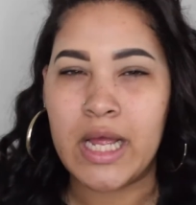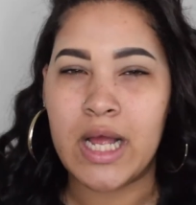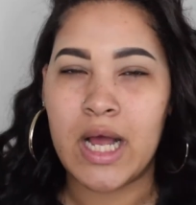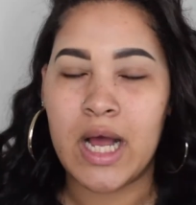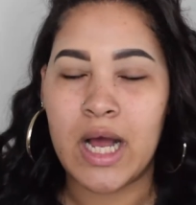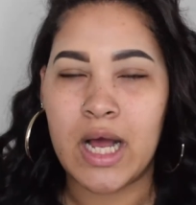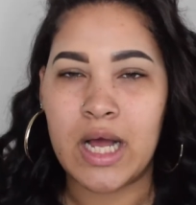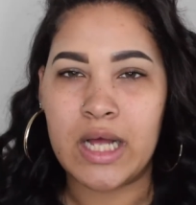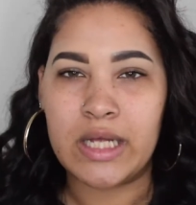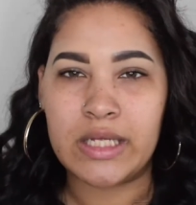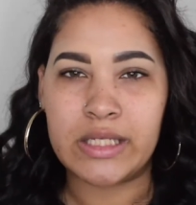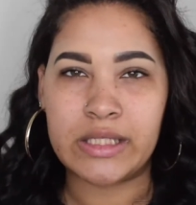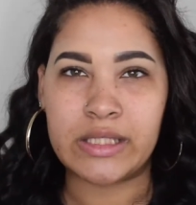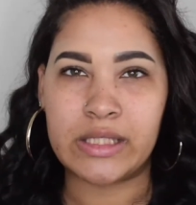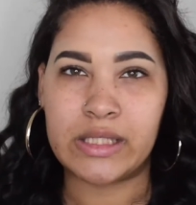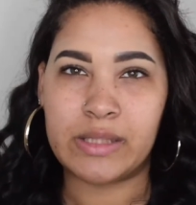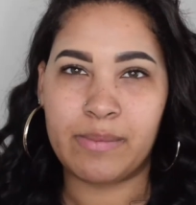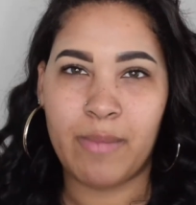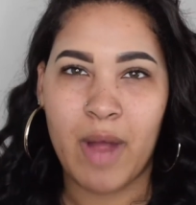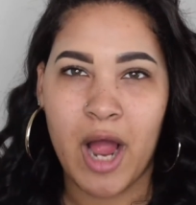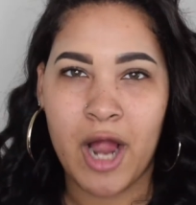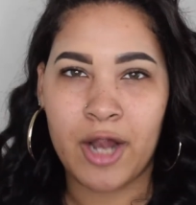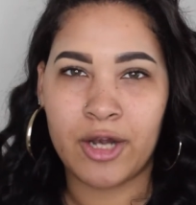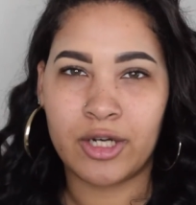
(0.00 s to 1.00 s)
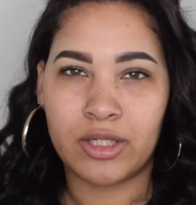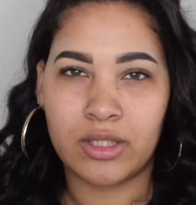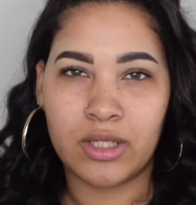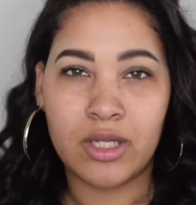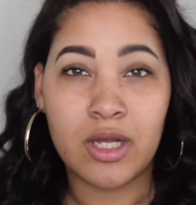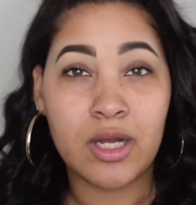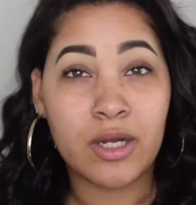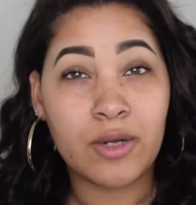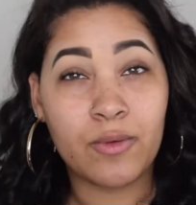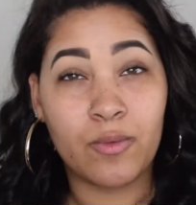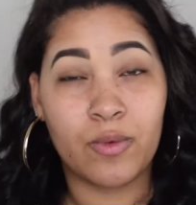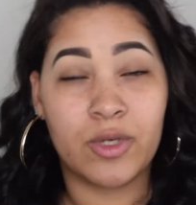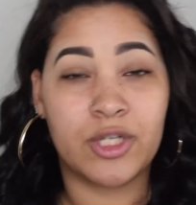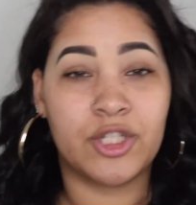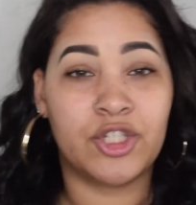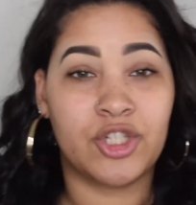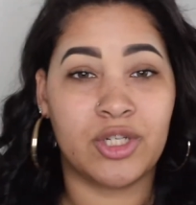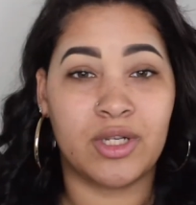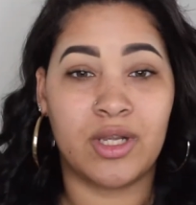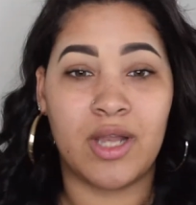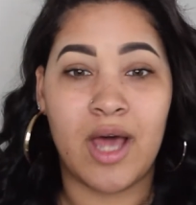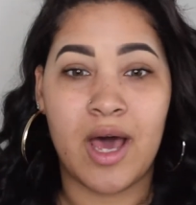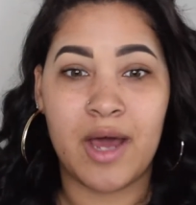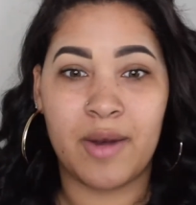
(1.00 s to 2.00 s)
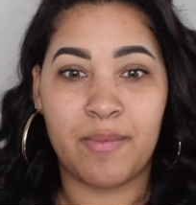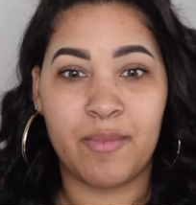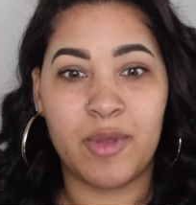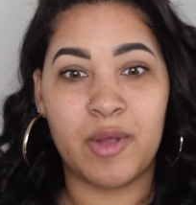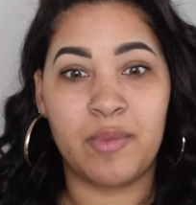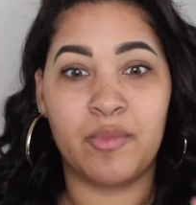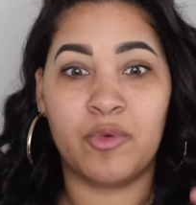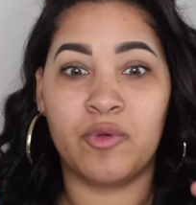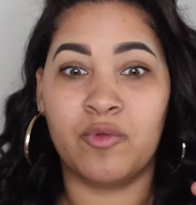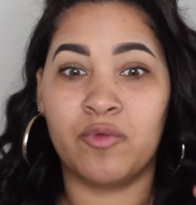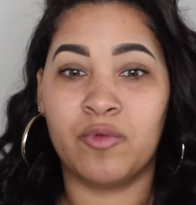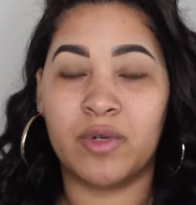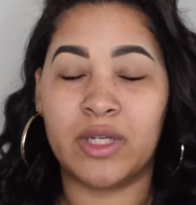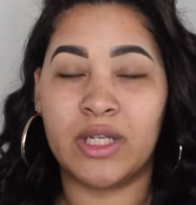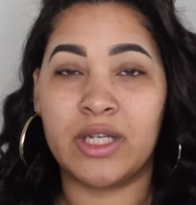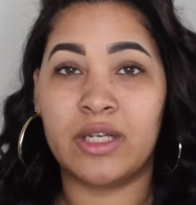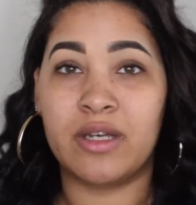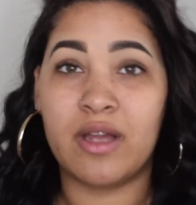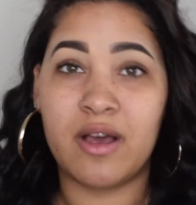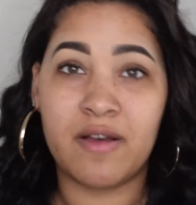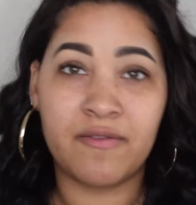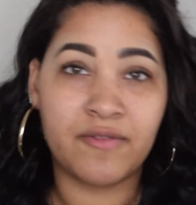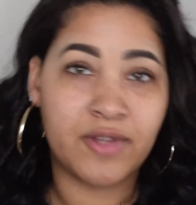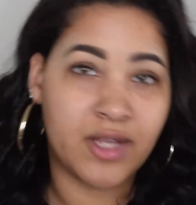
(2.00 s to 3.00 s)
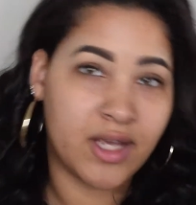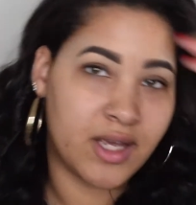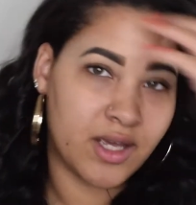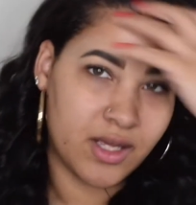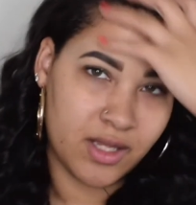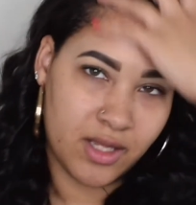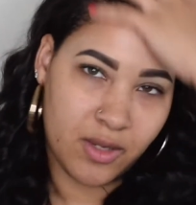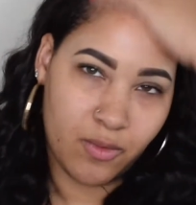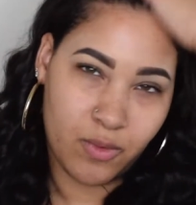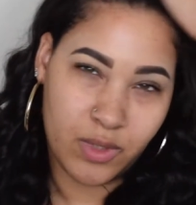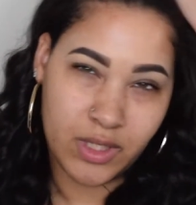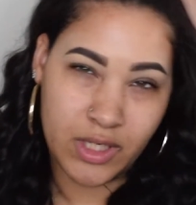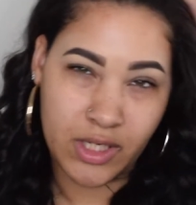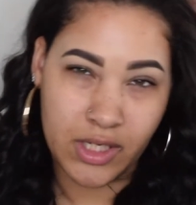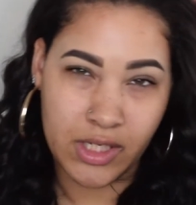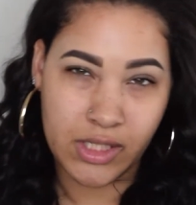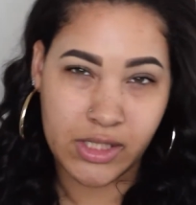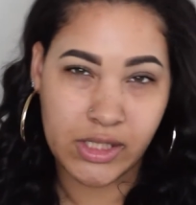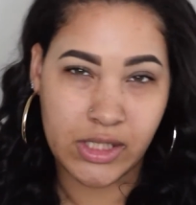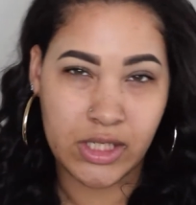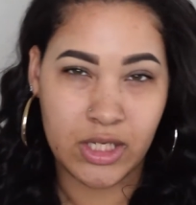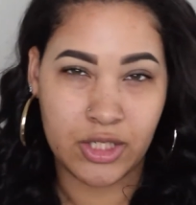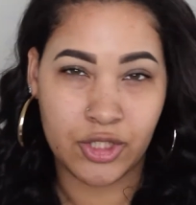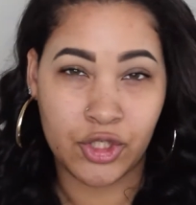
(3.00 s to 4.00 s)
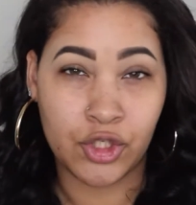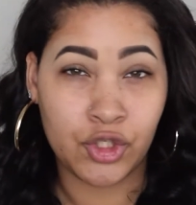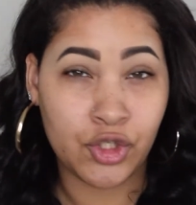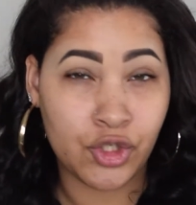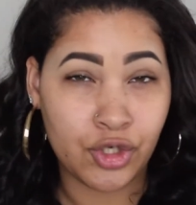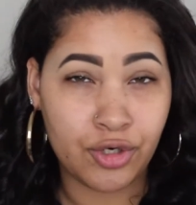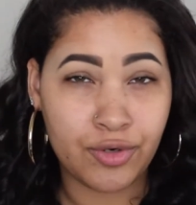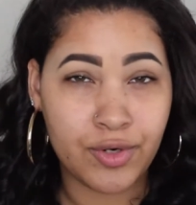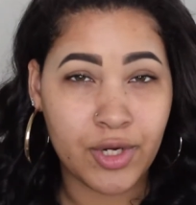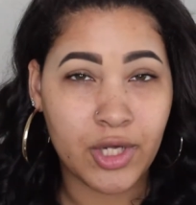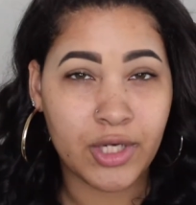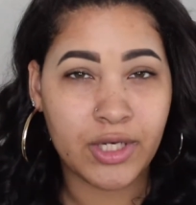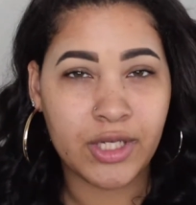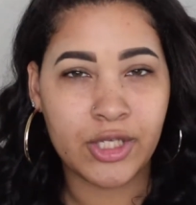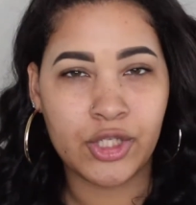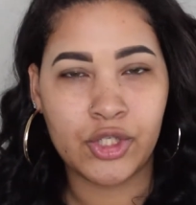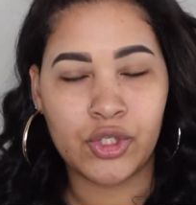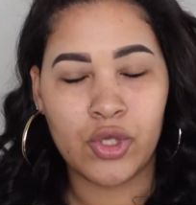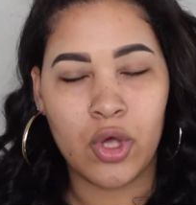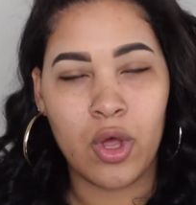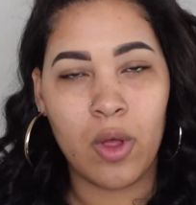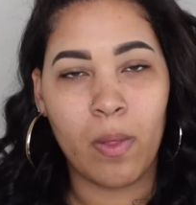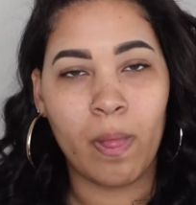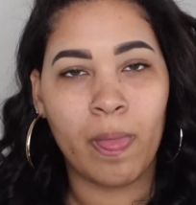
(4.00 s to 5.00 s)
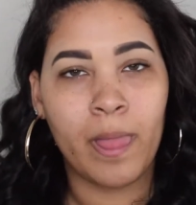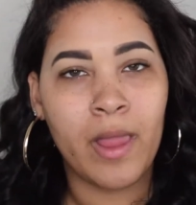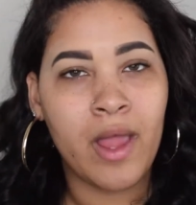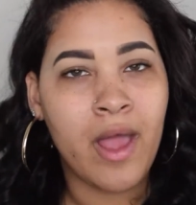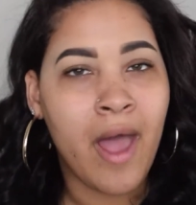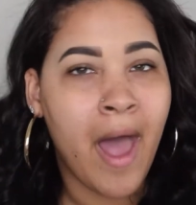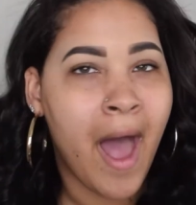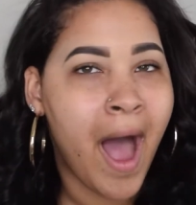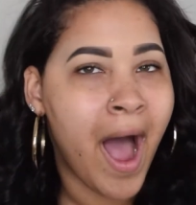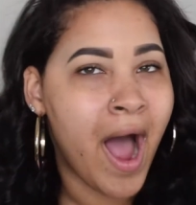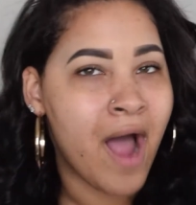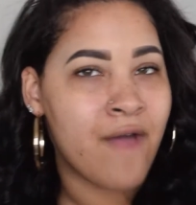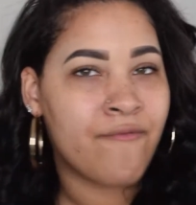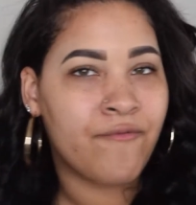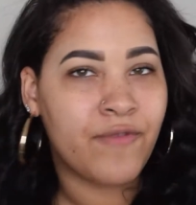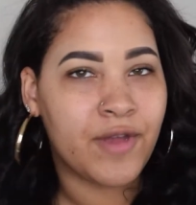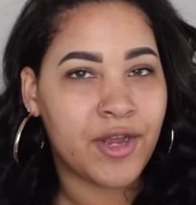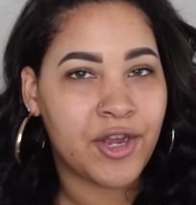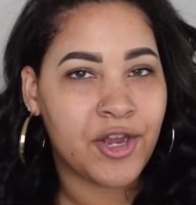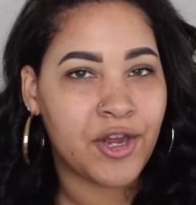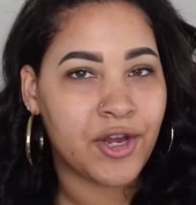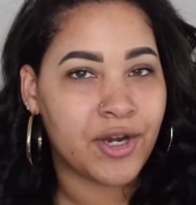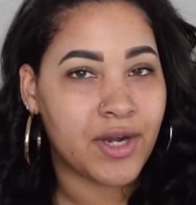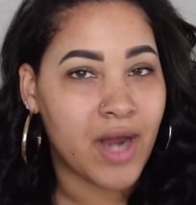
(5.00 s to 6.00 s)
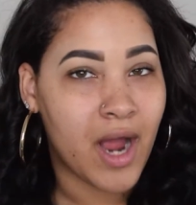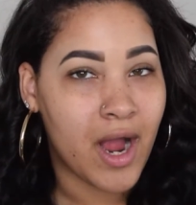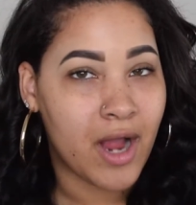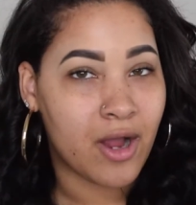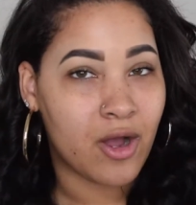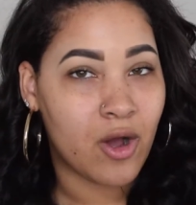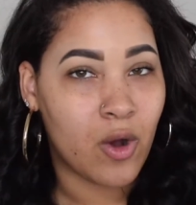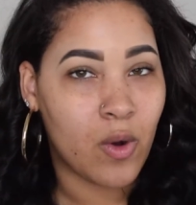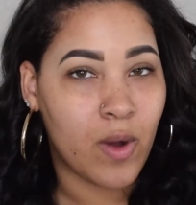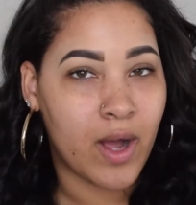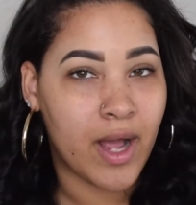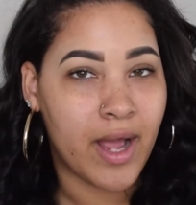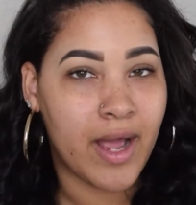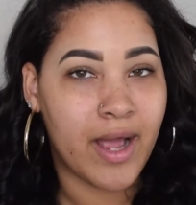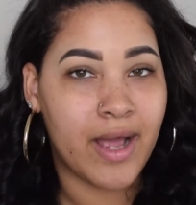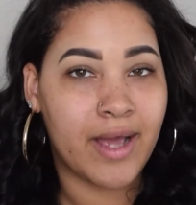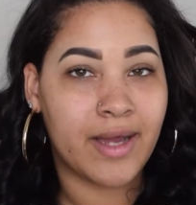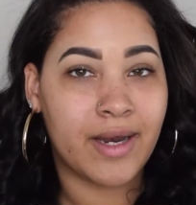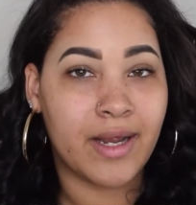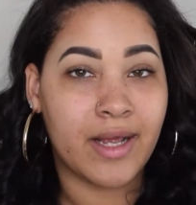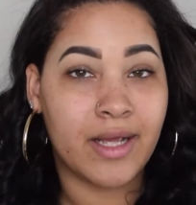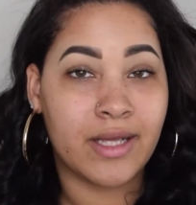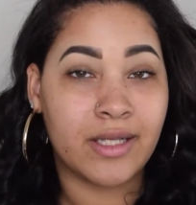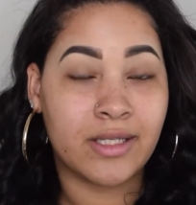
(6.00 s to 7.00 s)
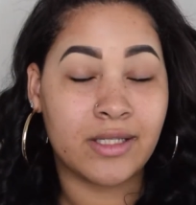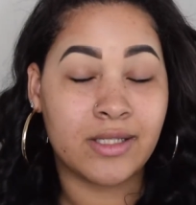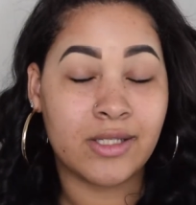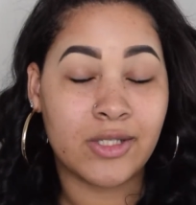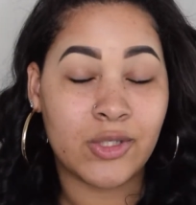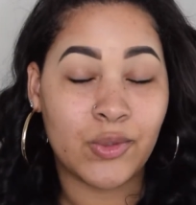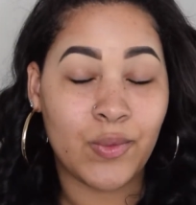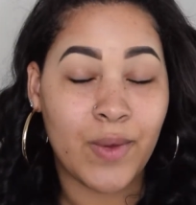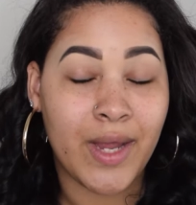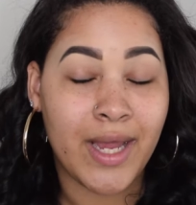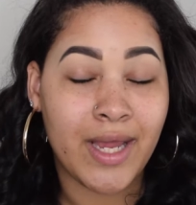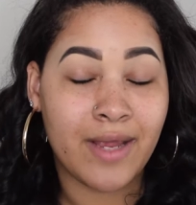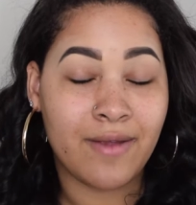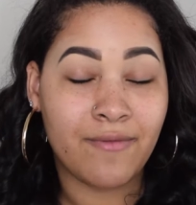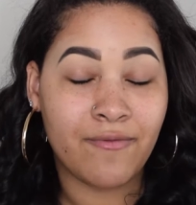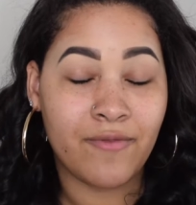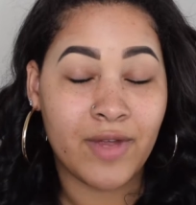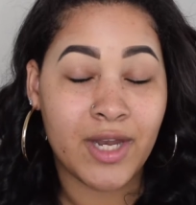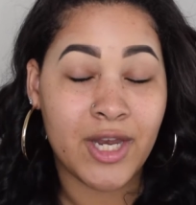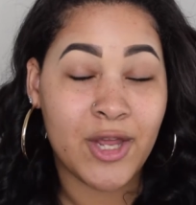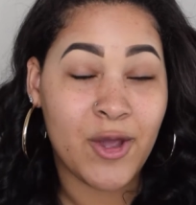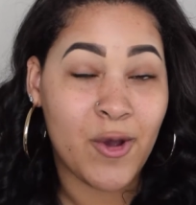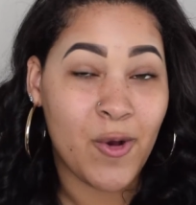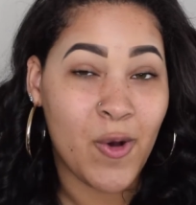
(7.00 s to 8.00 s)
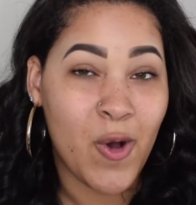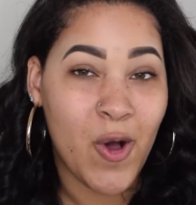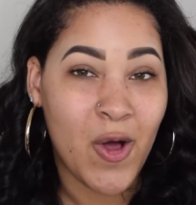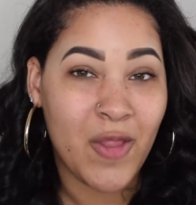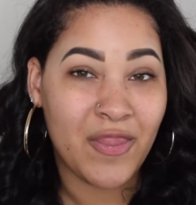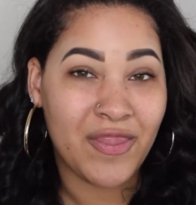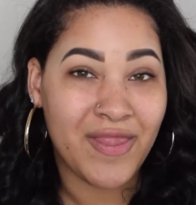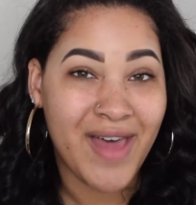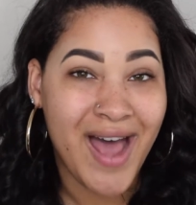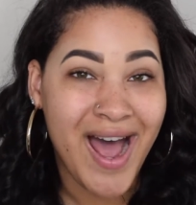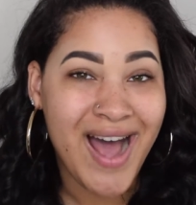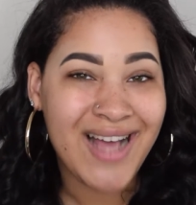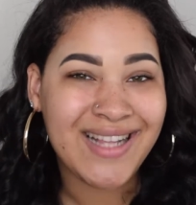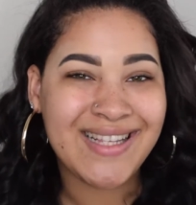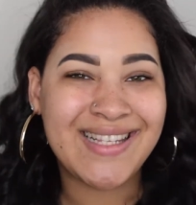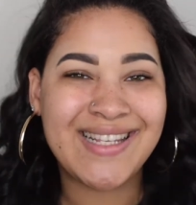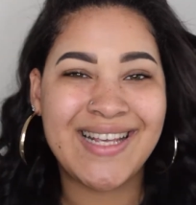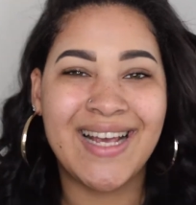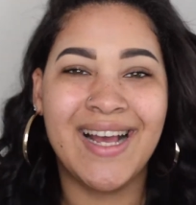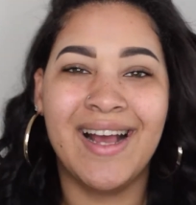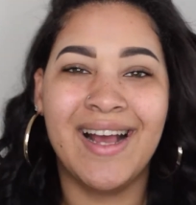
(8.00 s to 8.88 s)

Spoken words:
inspired look, which a lot of people really loved it and they wanted to see a tutorial on it, so I figured I'd go ahead and do a video on that.